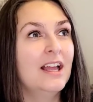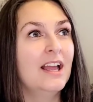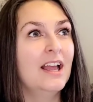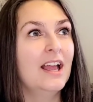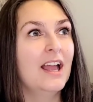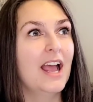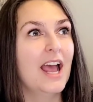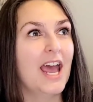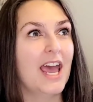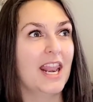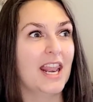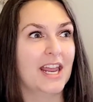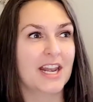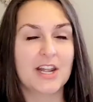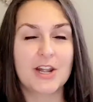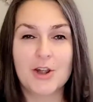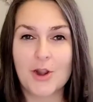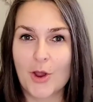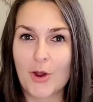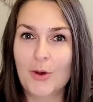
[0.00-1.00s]
And I
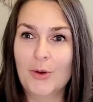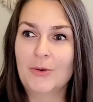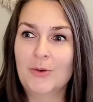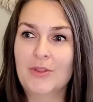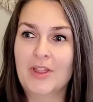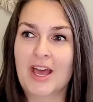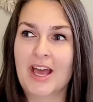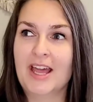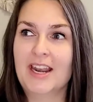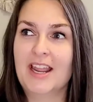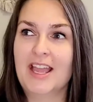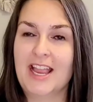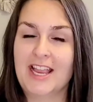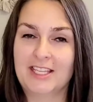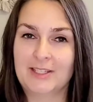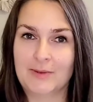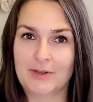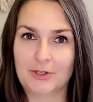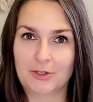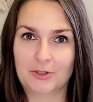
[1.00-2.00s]
know that
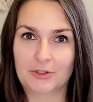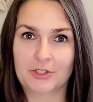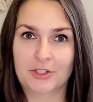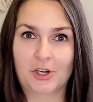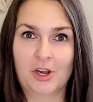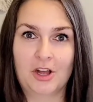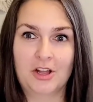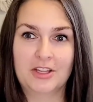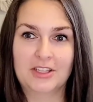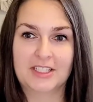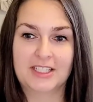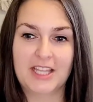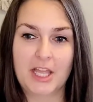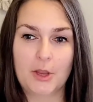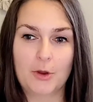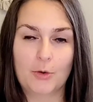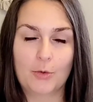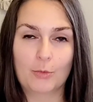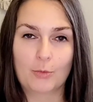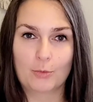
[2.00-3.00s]
asymmetrical shawls, they
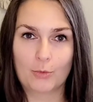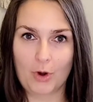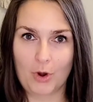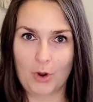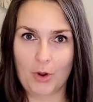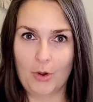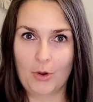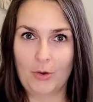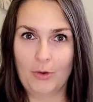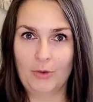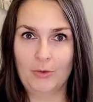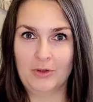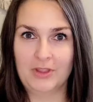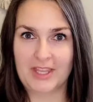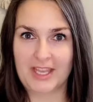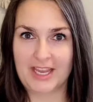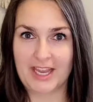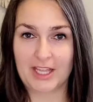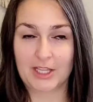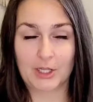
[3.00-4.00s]
grow and they
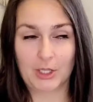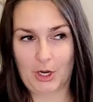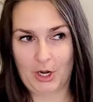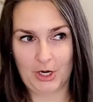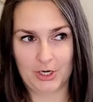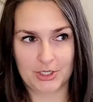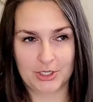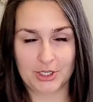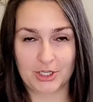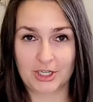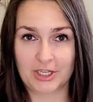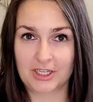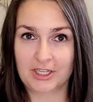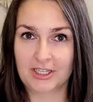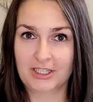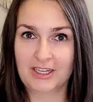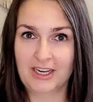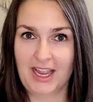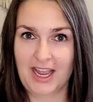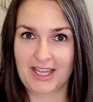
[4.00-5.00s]
get larger
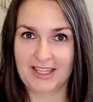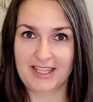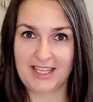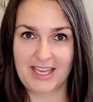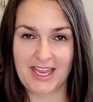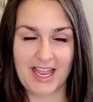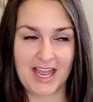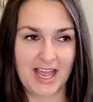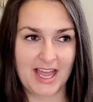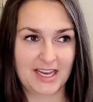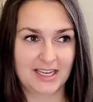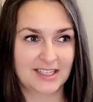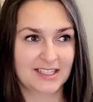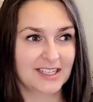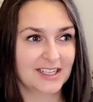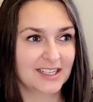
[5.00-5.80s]
at the end,